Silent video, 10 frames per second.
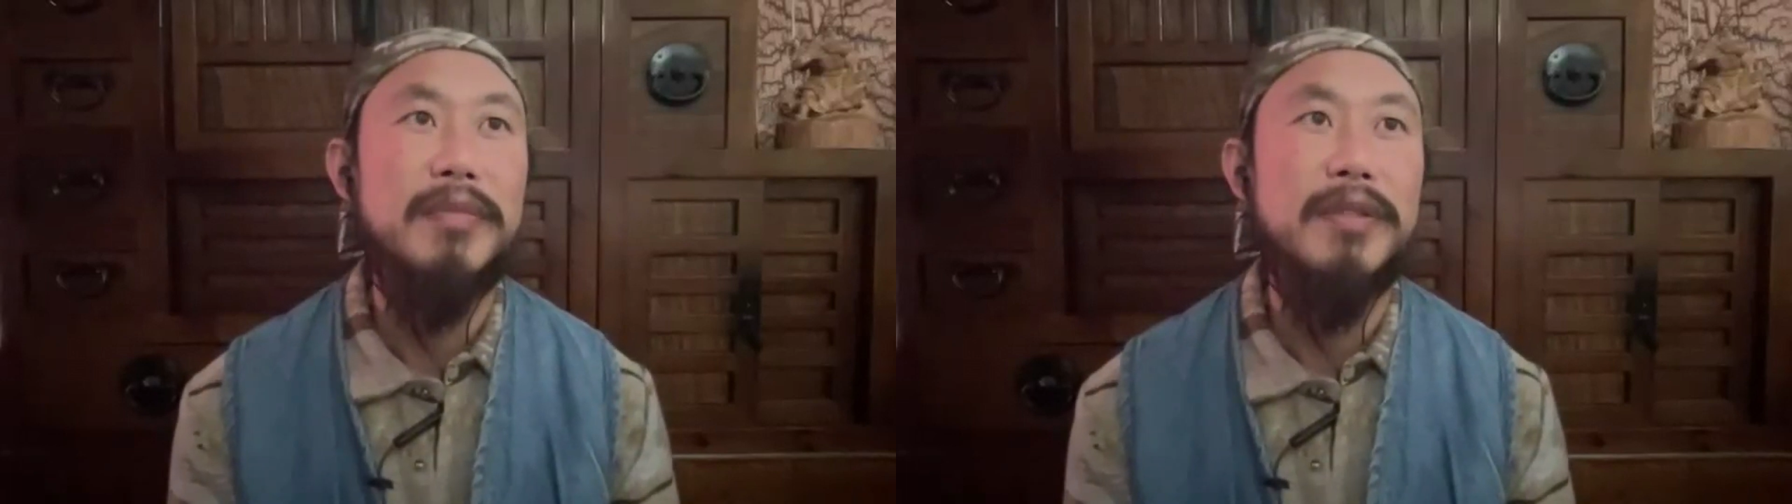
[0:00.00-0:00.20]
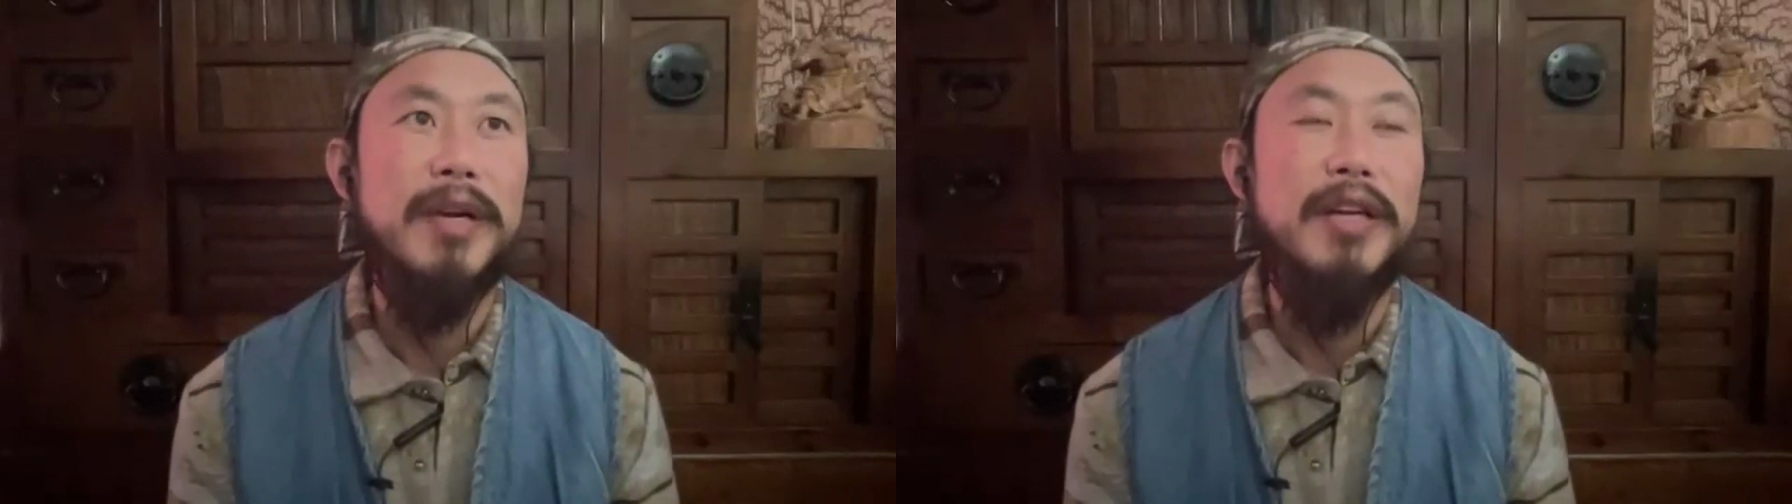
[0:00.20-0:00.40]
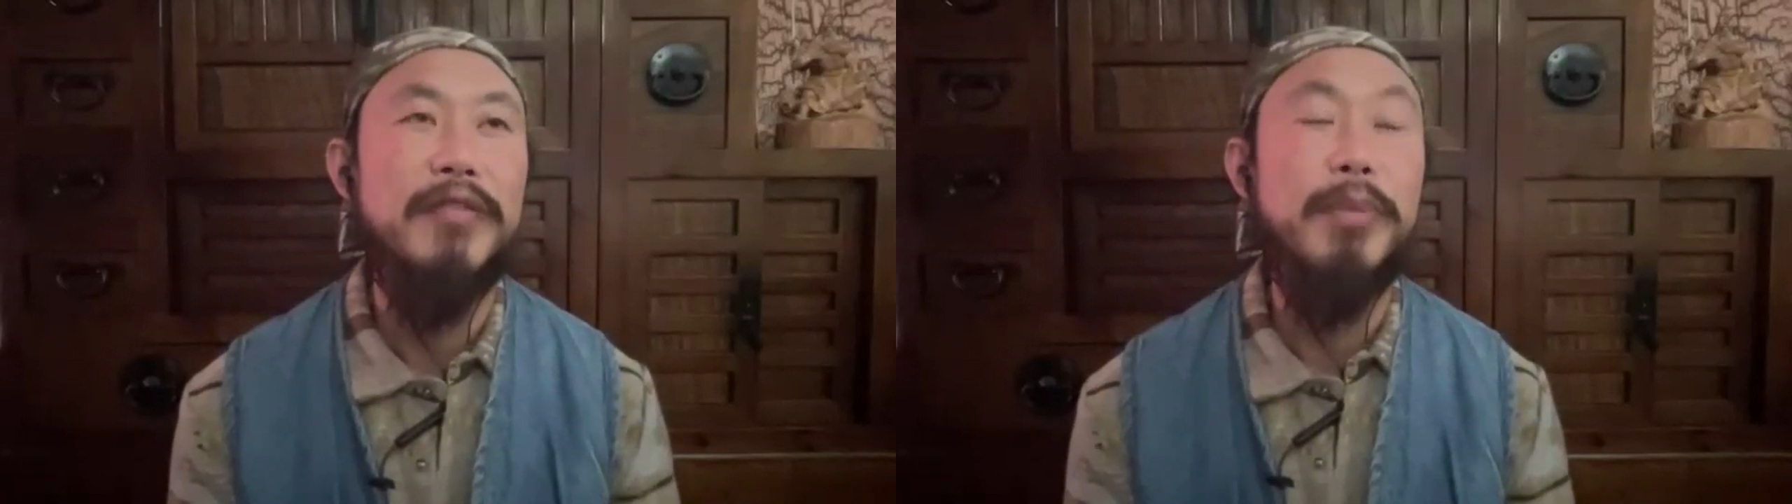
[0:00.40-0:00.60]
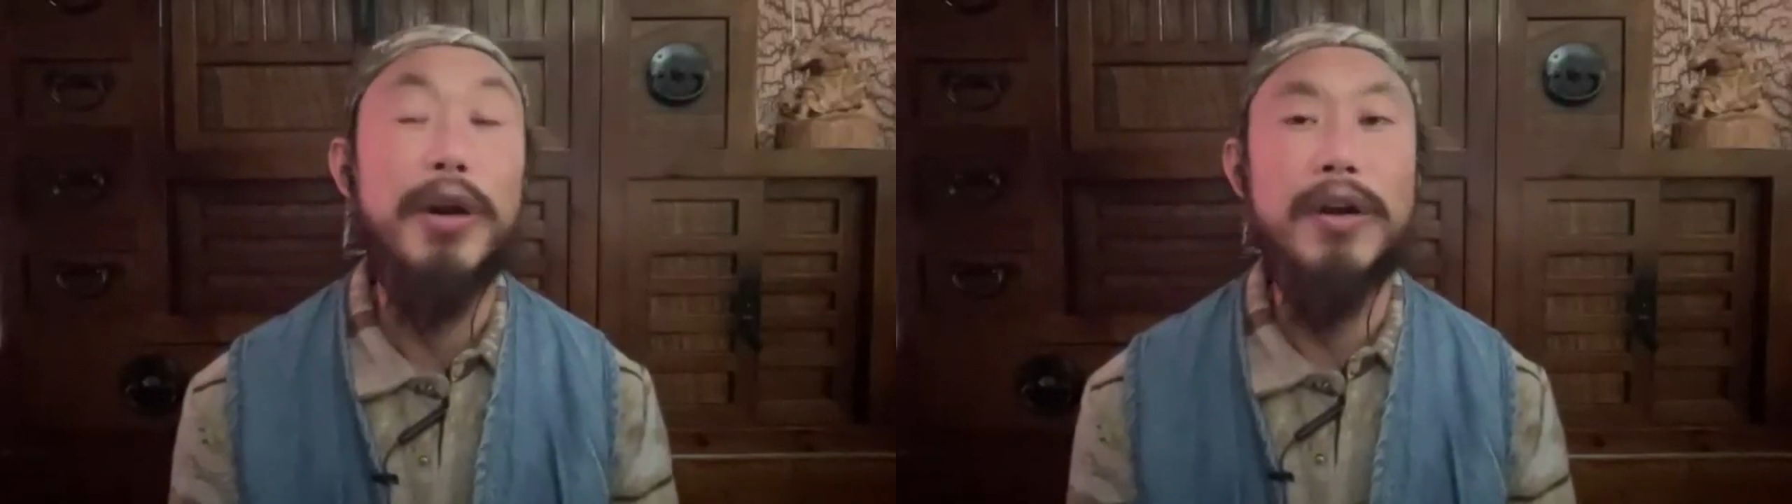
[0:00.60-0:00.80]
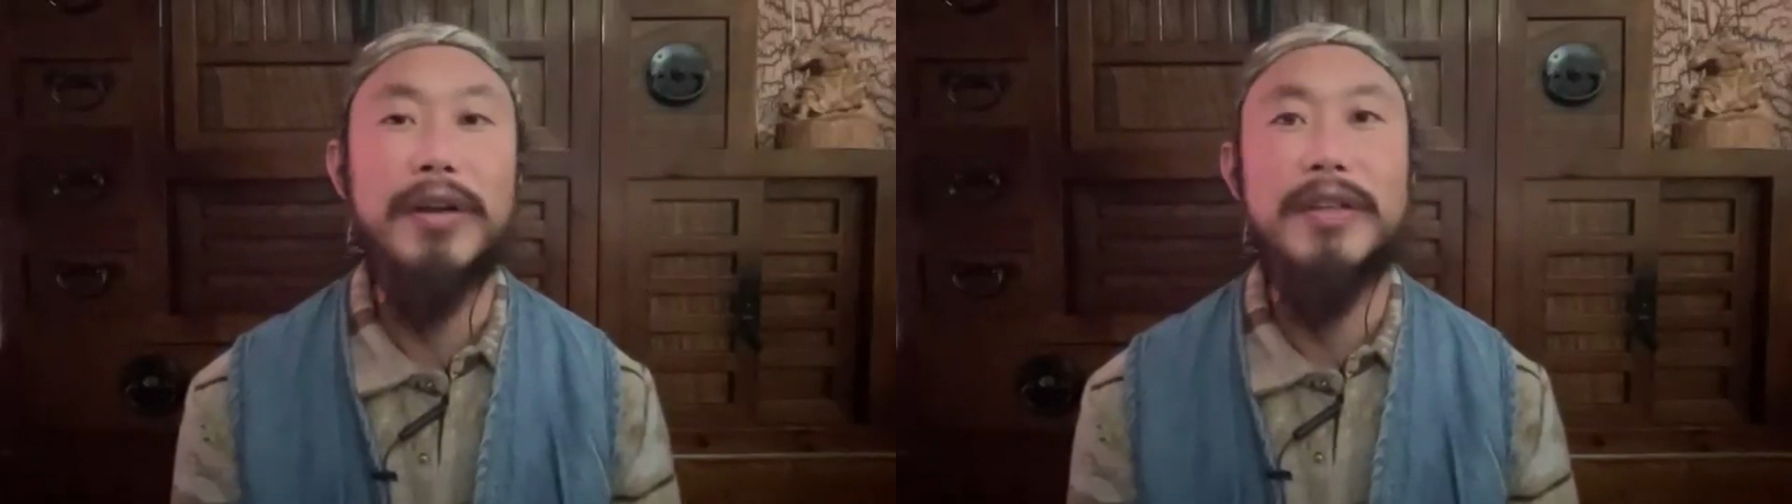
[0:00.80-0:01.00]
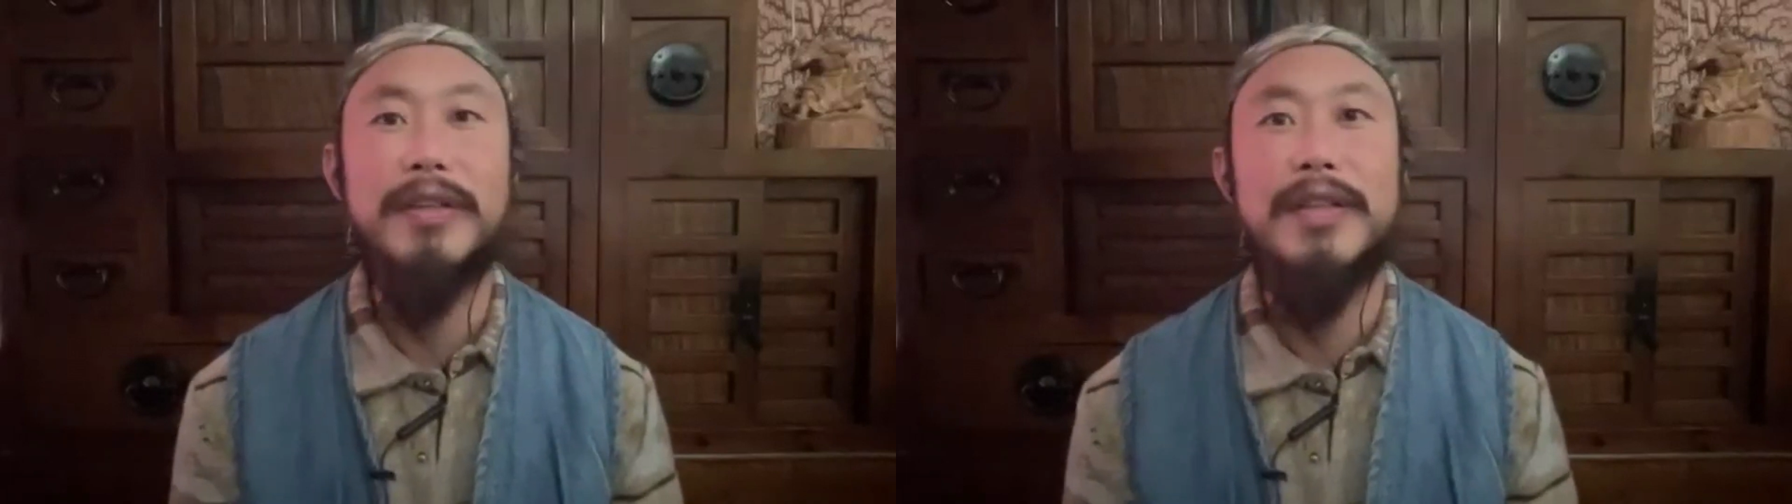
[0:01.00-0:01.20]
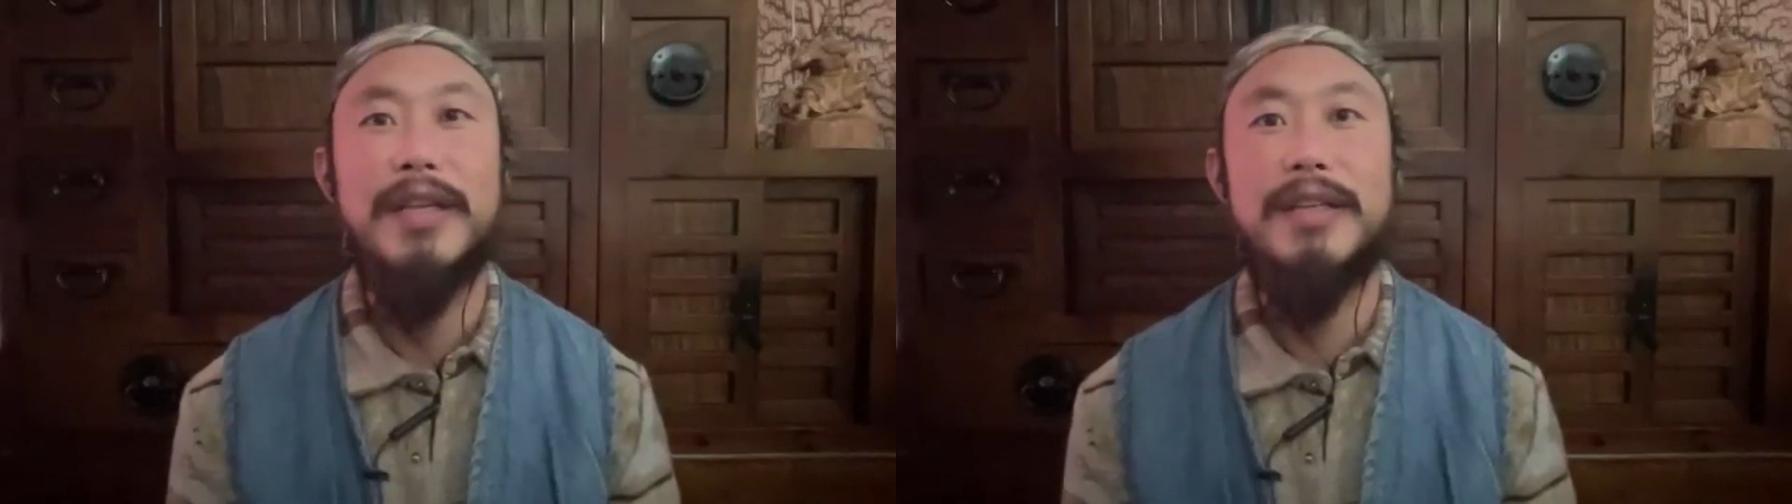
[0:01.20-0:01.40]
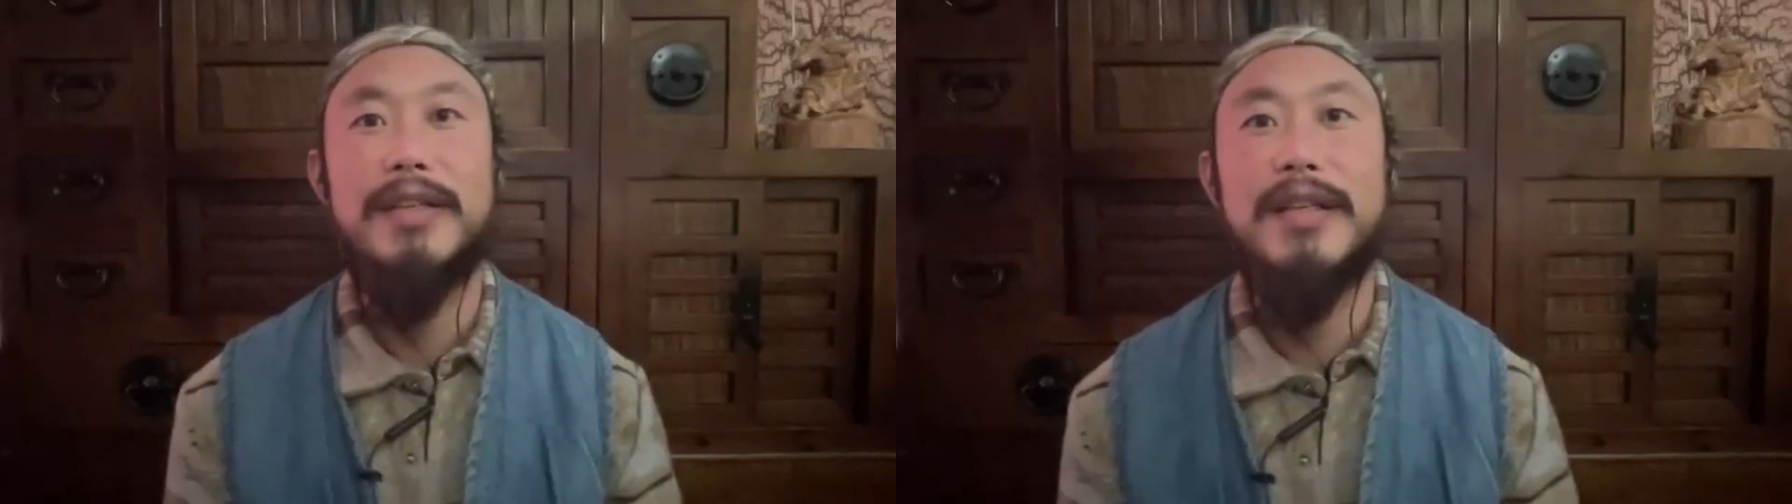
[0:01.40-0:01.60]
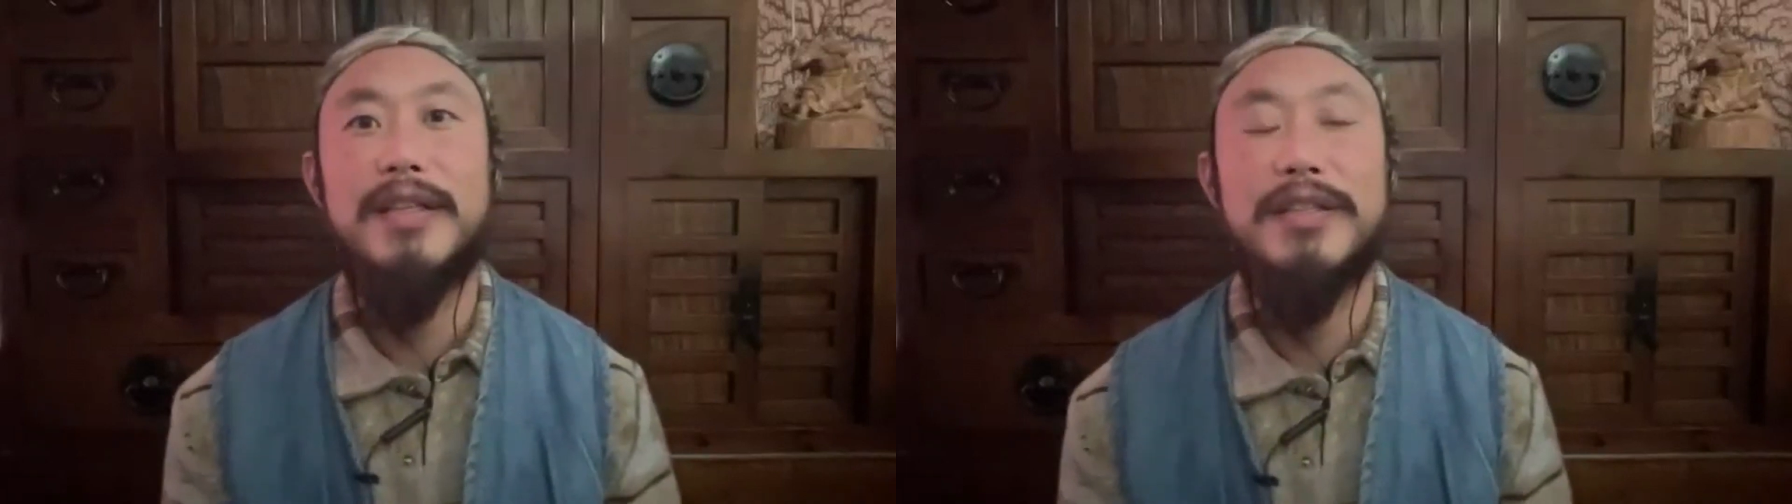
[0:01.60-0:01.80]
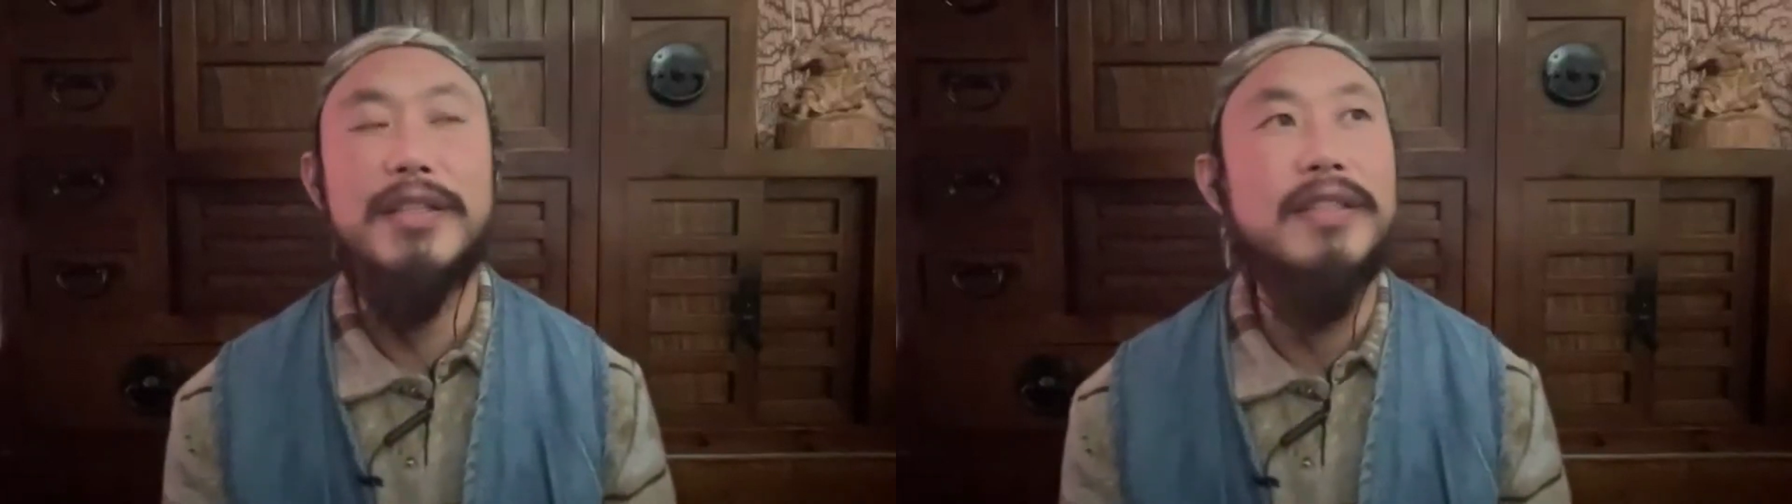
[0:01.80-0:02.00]
some kind of bird that
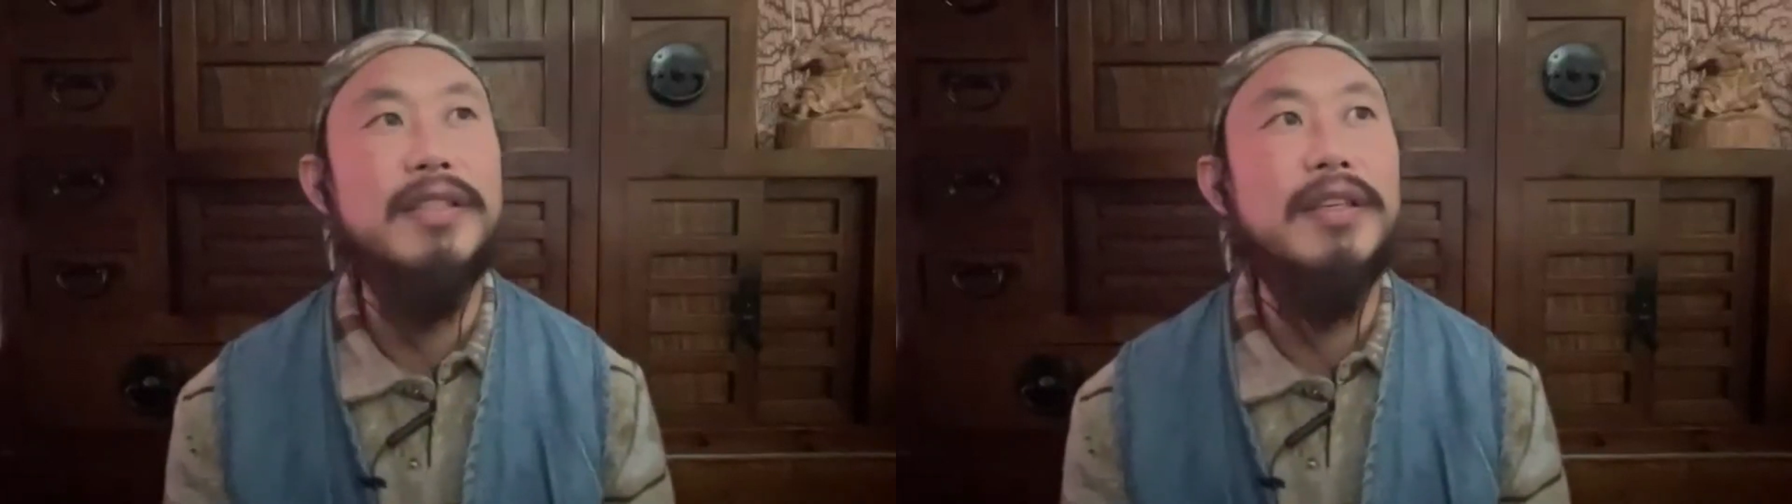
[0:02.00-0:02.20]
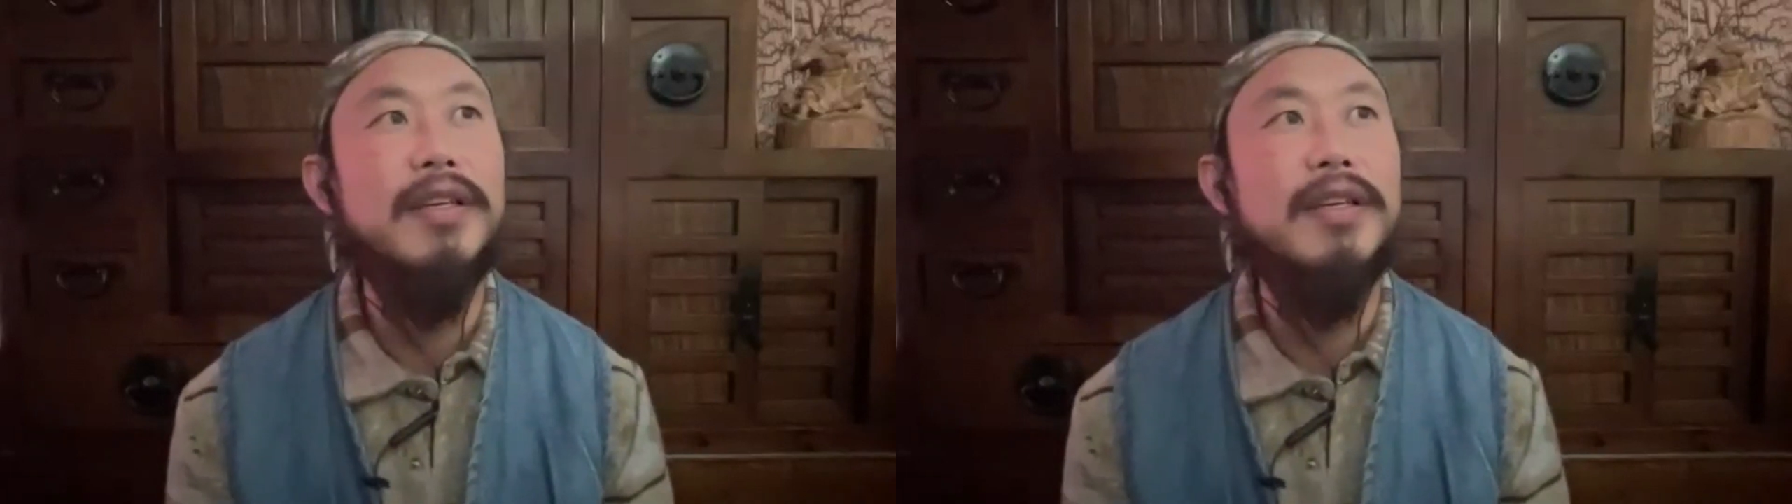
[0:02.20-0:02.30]
doesn't